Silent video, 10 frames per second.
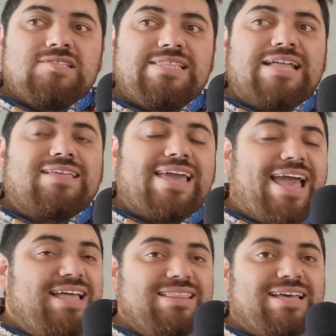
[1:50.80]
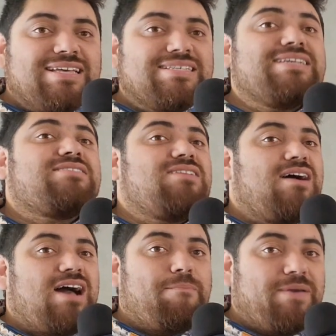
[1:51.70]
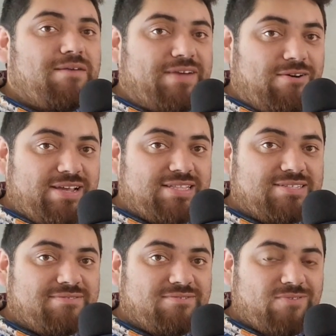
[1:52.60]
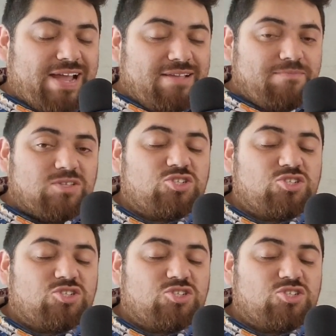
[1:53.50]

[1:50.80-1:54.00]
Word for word: that Candiace is not happy about it, all right?